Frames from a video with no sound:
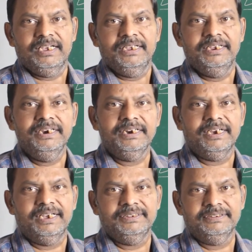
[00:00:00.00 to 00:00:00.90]
heat
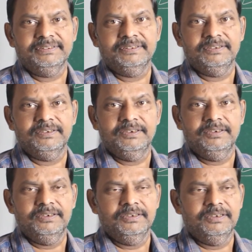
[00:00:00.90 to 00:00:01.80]
causes,
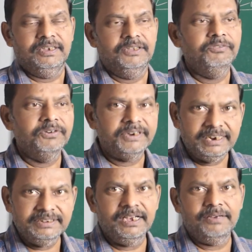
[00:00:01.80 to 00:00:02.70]
if you touch
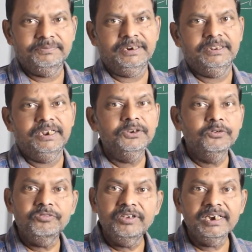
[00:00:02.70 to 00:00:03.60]
the object then you
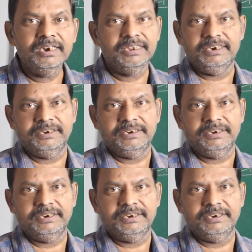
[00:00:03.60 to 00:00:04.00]
feel heat.